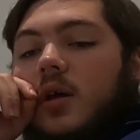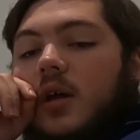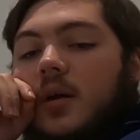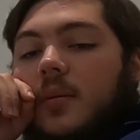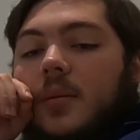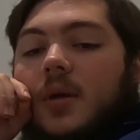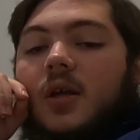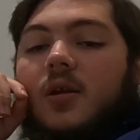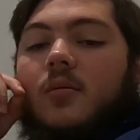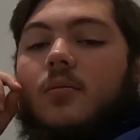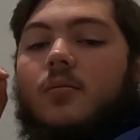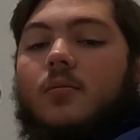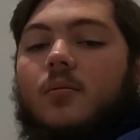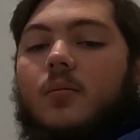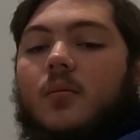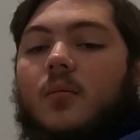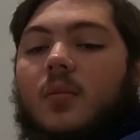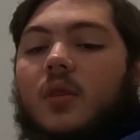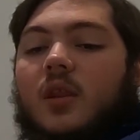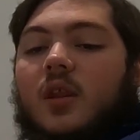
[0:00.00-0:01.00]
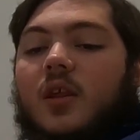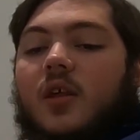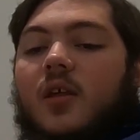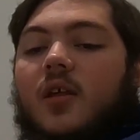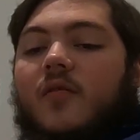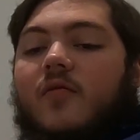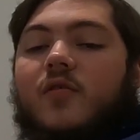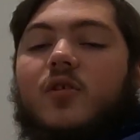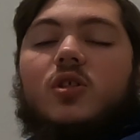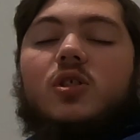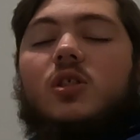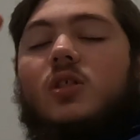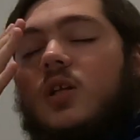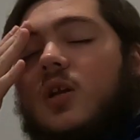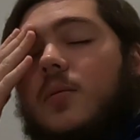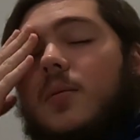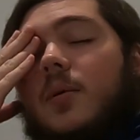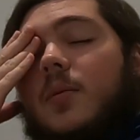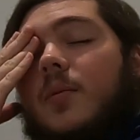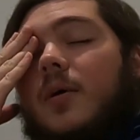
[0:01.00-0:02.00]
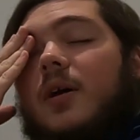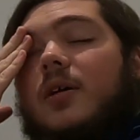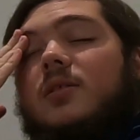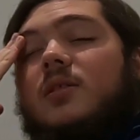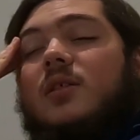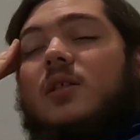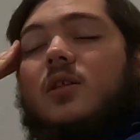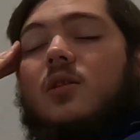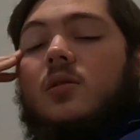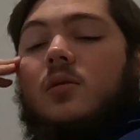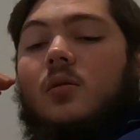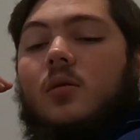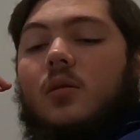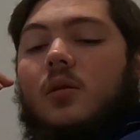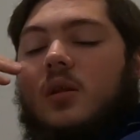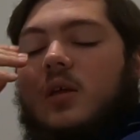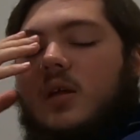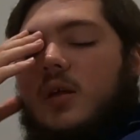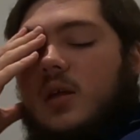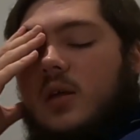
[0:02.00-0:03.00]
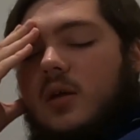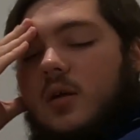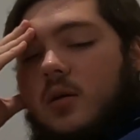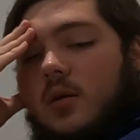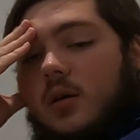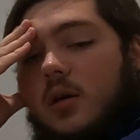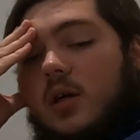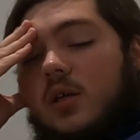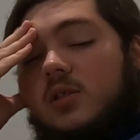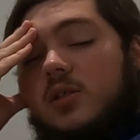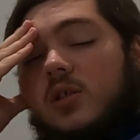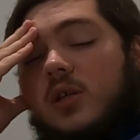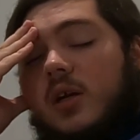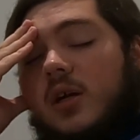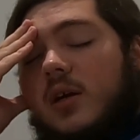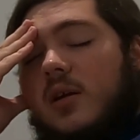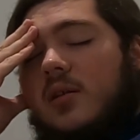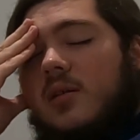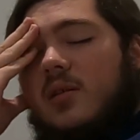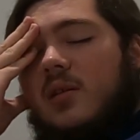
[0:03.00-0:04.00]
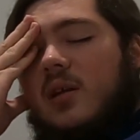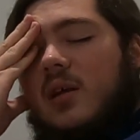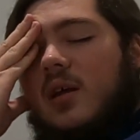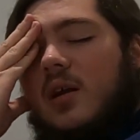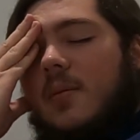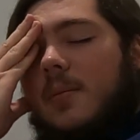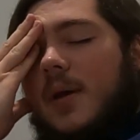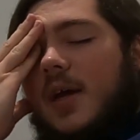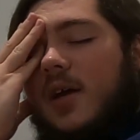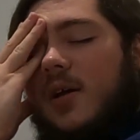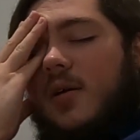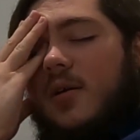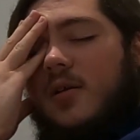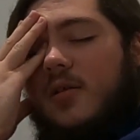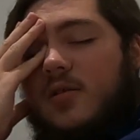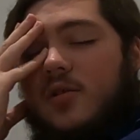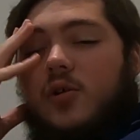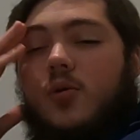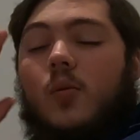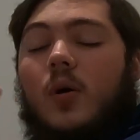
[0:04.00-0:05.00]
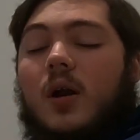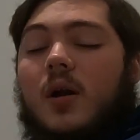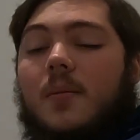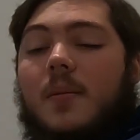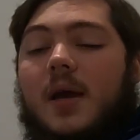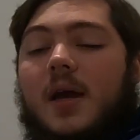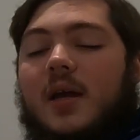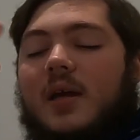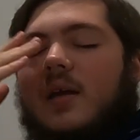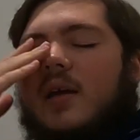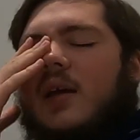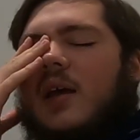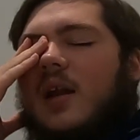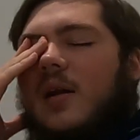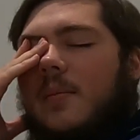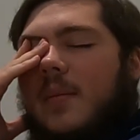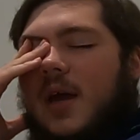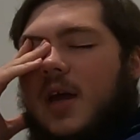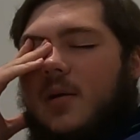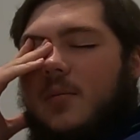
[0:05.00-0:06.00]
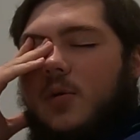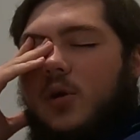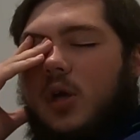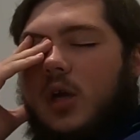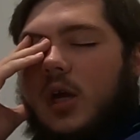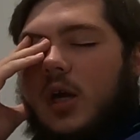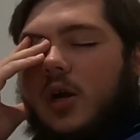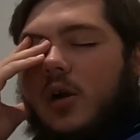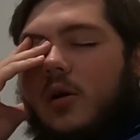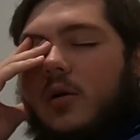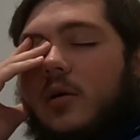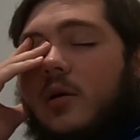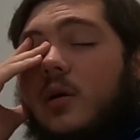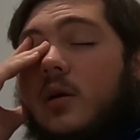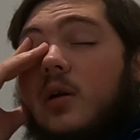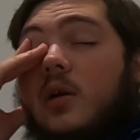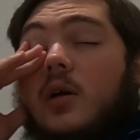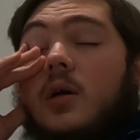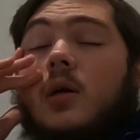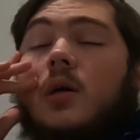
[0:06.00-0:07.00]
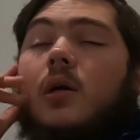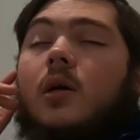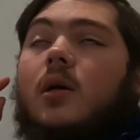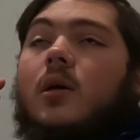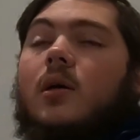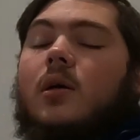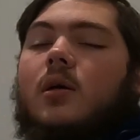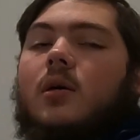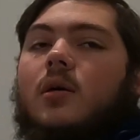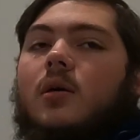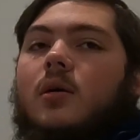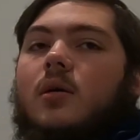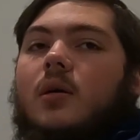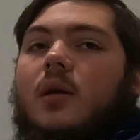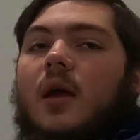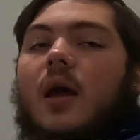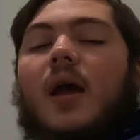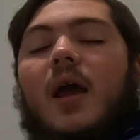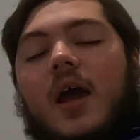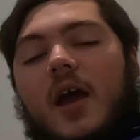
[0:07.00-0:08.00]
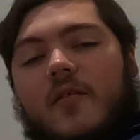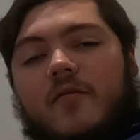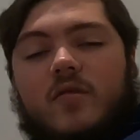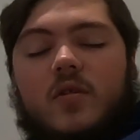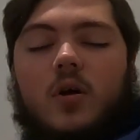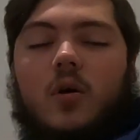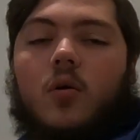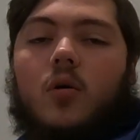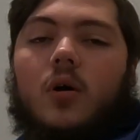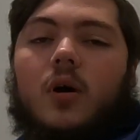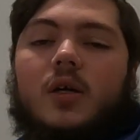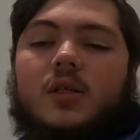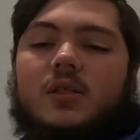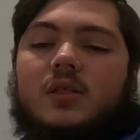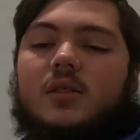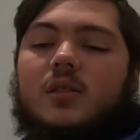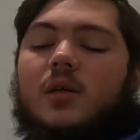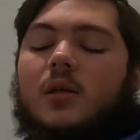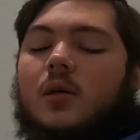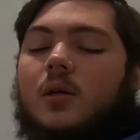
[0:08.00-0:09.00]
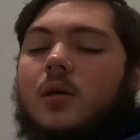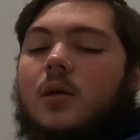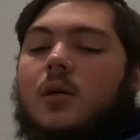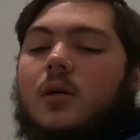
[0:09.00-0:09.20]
I mean, if you're just going to be browsing the internet, get a Mac, and you want a Mac, get a MacBook Air. Half the cost.